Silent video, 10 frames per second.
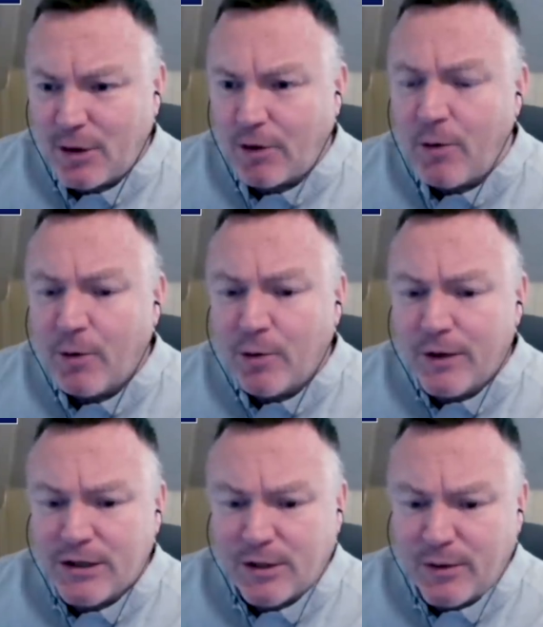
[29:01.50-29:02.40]
thrown all
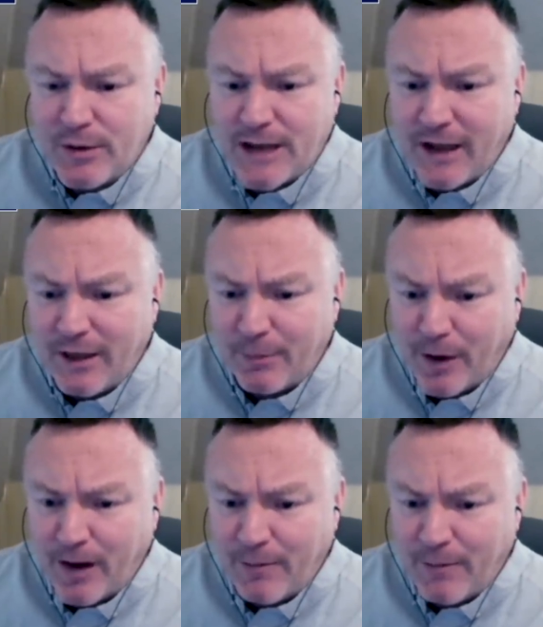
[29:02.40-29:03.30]
his toys out the
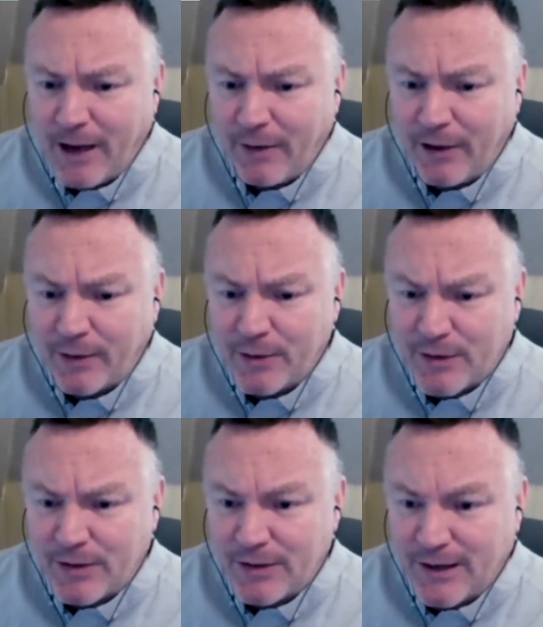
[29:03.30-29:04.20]
pram now,
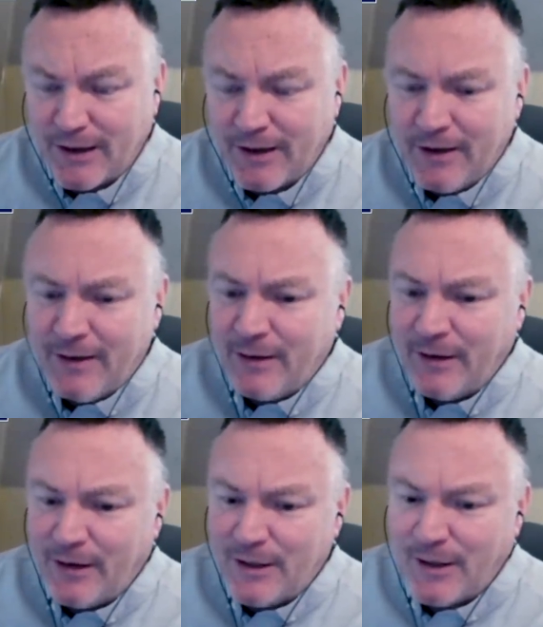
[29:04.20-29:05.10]
Nichols, and you
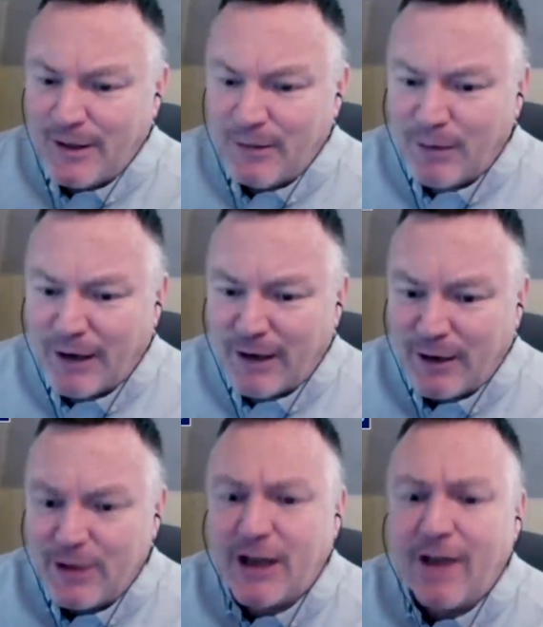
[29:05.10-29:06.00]
know, he's hardly running anything.
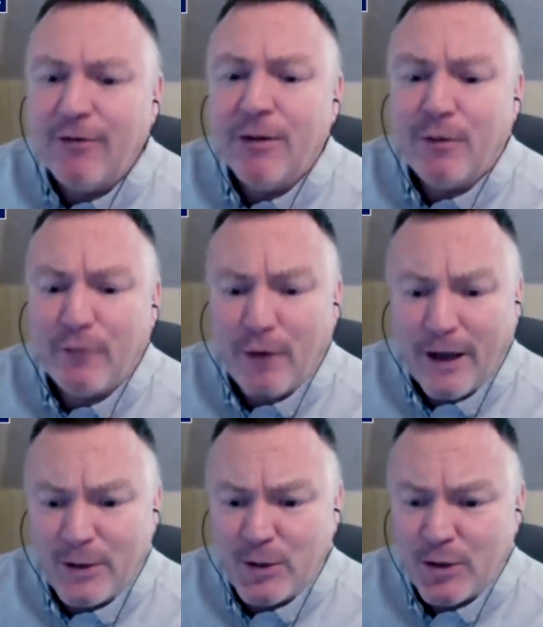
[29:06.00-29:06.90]
He's saving them all for
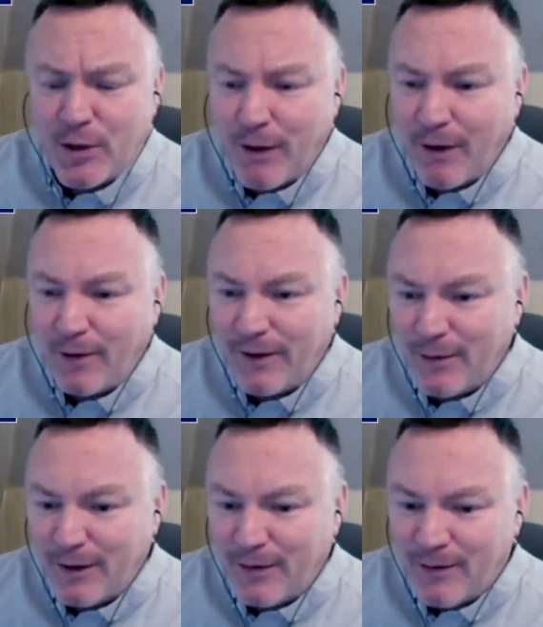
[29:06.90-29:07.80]
Aintree, apparently,
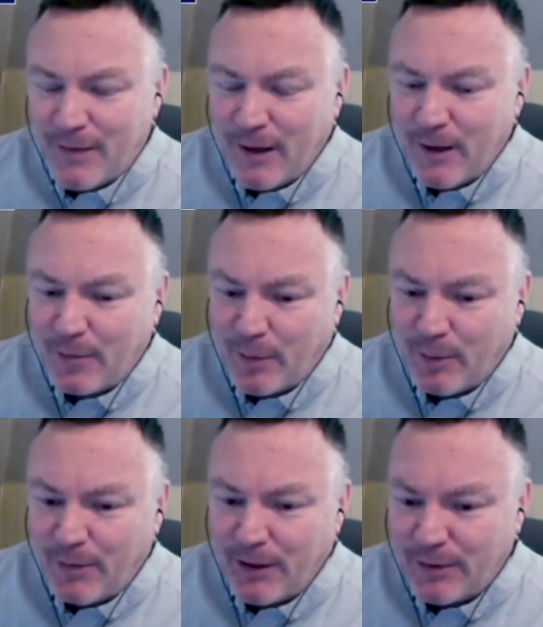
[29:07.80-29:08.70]
it'll probably
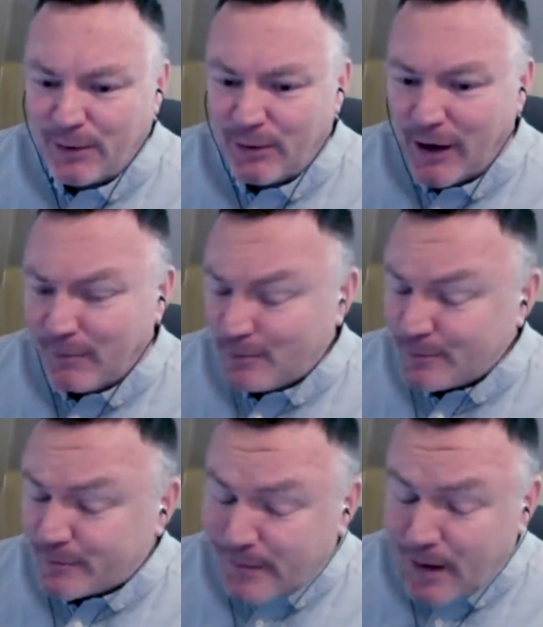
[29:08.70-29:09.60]
be good ground.
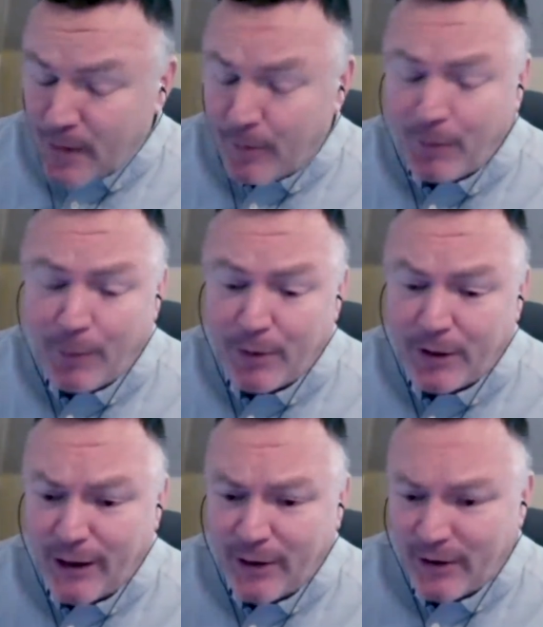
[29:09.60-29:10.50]
But Bob and
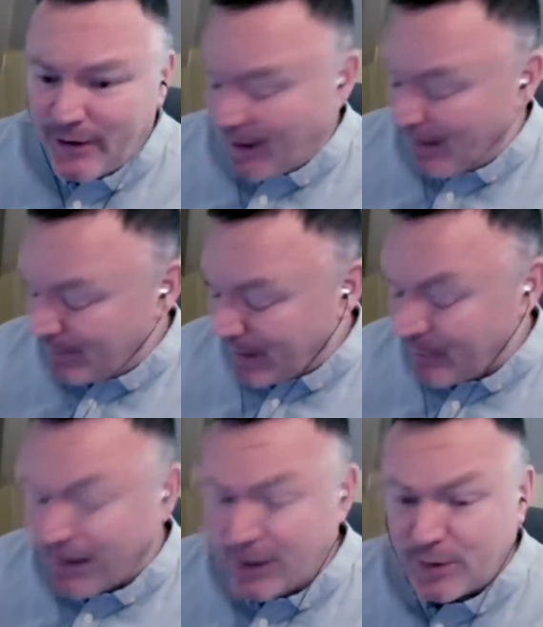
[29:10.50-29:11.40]
Co.
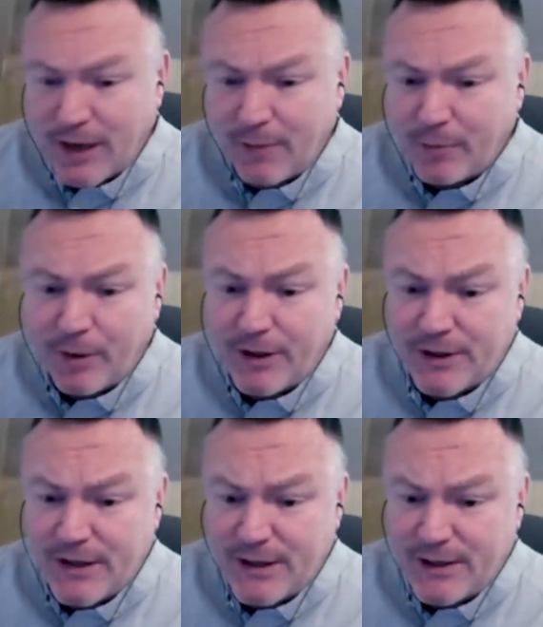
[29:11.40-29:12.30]
David Maxwell's had a brilliant
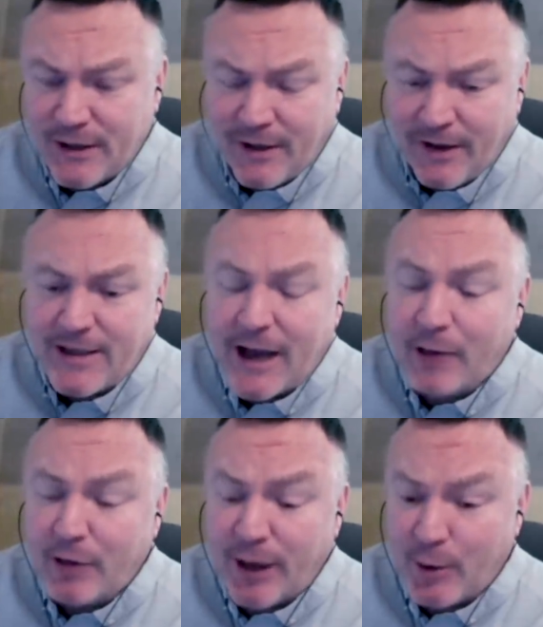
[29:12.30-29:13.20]
season. He's
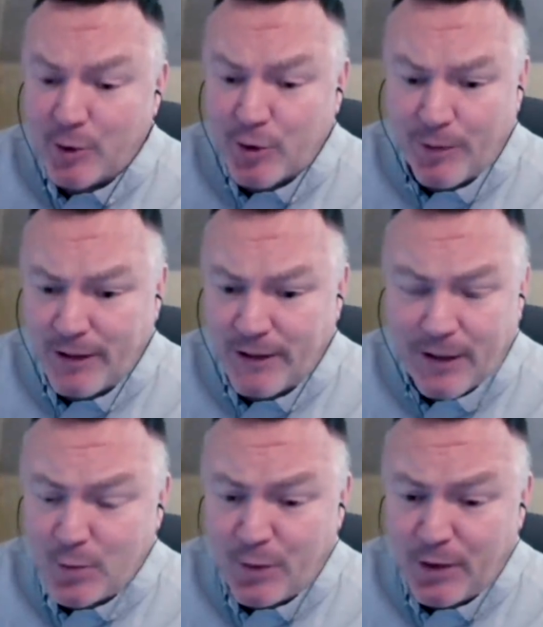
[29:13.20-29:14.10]
agricultural, but he
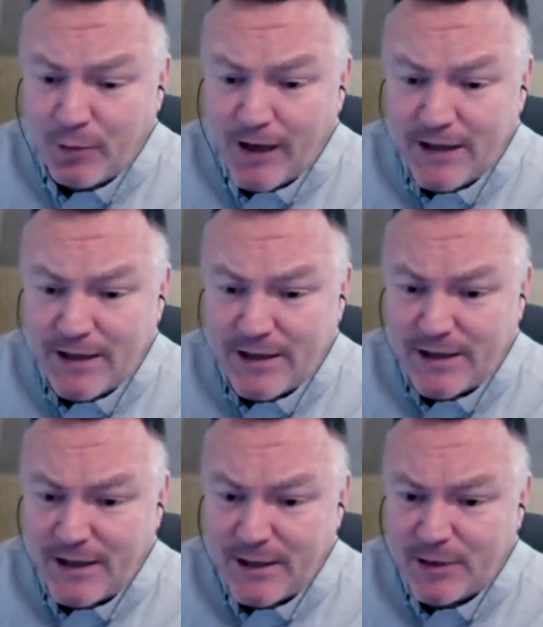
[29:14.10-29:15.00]
does win races.
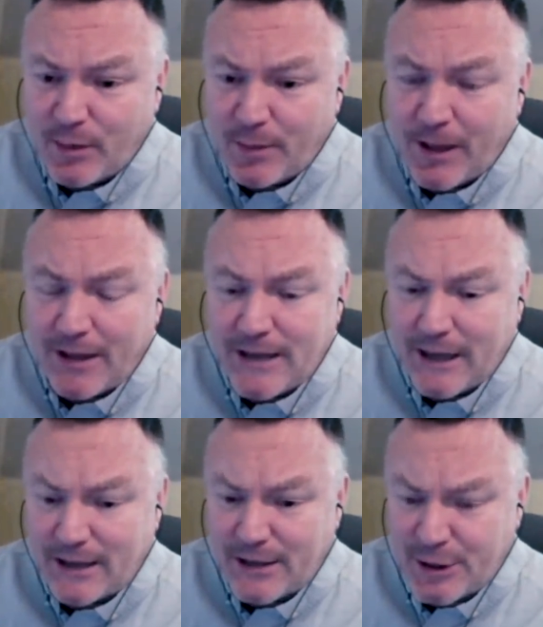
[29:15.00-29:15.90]
He's not a bad
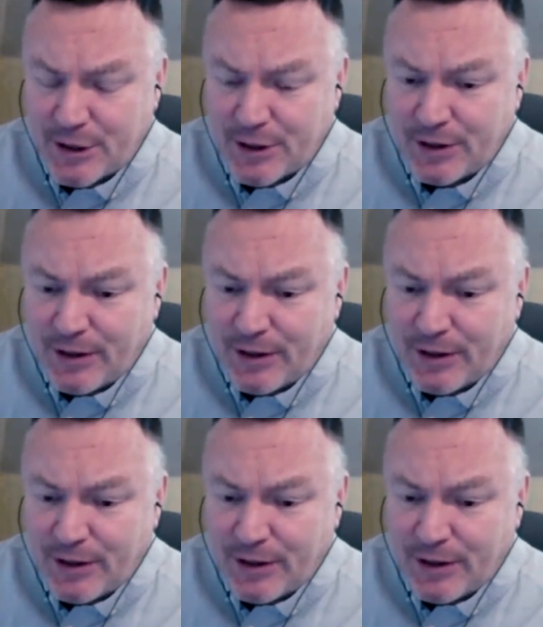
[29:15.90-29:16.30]
tactician.